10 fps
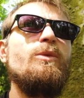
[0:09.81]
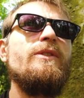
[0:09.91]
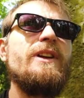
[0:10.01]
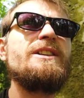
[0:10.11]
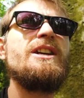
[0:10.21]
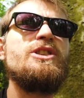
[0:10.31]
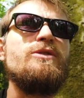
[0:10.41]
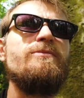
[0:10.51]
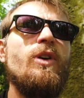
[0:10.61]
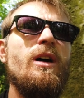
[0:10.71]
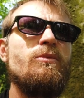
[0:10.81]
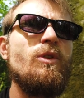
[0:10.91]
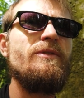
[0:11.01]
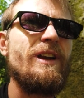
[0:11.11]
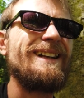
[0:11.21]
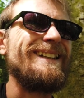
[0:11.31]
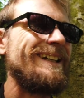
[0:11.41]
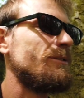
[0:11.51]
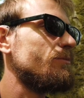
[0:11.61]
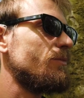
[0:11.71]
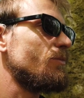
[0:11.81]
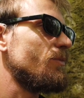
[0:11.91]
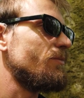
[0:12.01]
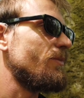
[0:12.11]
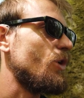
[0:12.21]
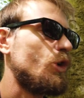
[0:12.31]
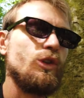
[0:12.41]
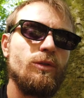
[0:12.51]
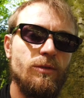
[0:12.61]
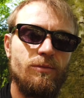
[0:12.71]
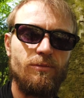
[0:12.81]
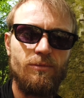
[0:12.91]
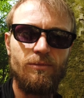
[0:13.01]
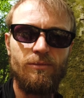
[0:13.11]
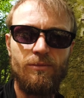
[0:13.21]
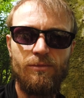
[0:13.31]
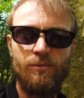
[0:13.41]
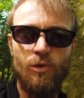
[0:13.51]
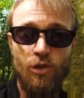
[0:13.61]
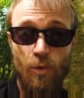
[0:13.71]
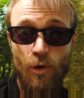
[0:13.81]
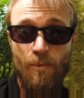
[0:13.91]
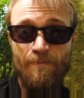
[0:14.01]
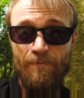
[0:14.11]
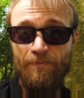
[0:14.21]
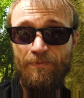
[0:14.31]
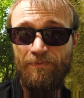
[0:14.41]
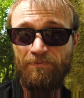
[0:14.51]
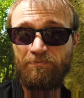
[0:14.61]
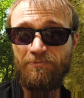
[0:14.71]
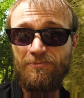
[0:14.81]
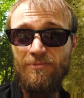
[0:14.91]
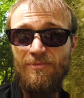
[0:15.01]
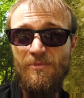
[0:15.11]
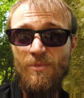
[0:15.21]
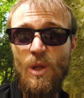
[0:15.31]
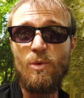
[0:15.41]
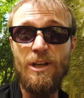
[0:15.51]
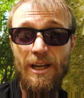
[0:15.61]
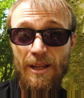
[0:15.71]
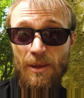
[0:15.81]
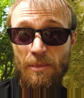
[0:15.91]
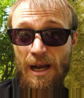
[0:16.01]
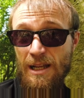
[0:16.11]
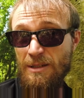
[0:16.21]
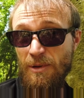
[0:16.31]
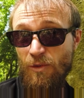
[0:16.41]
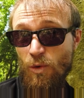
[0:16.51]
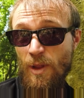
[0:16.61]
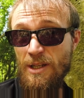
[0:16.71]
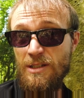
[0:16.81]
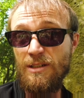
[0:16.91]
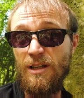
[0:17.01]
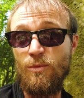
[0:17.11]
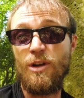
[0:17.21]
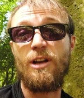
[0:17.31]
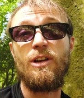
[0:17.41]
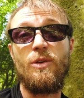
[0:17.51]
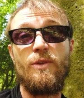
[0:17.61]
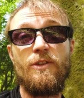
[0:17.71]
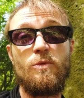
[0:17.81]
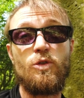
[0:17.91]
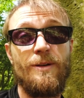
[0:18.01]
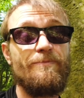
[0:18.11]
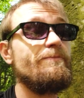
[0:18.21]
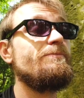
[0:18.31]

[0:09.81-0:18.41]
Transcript: Reflexation. I'm reflecting on what's going on, what you did in the past before this, and what you're going to do in the future